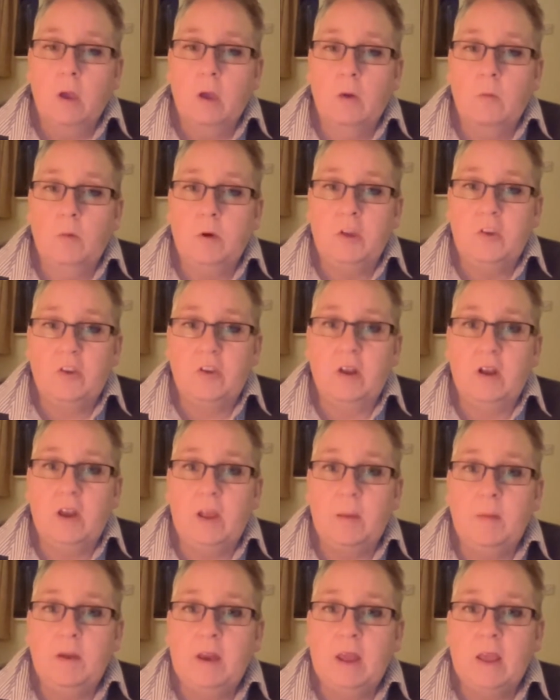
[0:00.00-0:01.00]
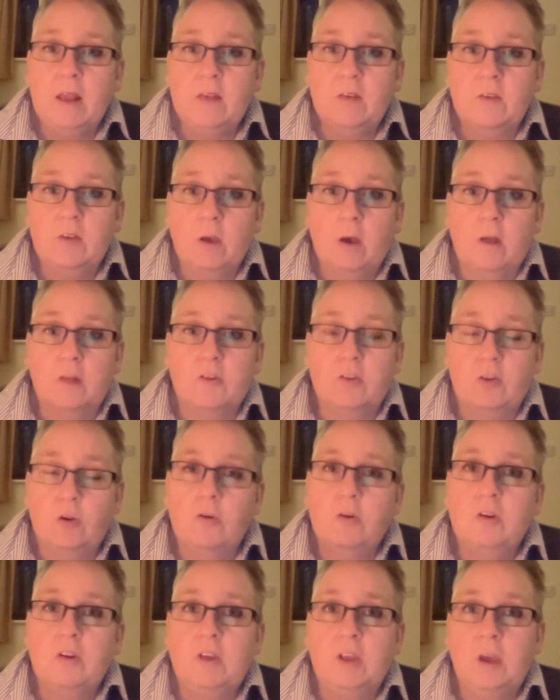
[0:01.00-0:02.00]
which eliminates
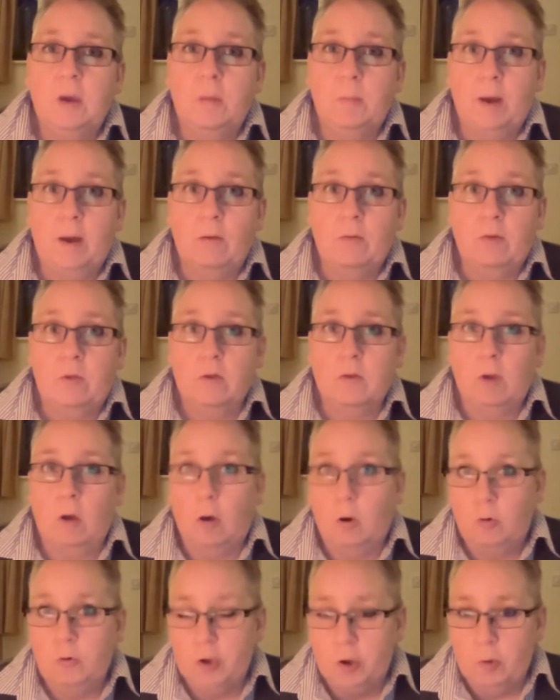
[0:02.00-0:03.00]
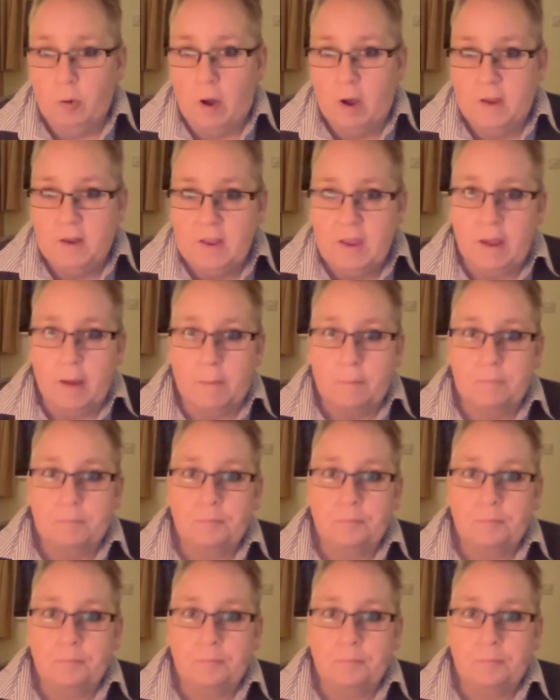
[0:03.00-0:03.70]
uncertainty about the whole new idea.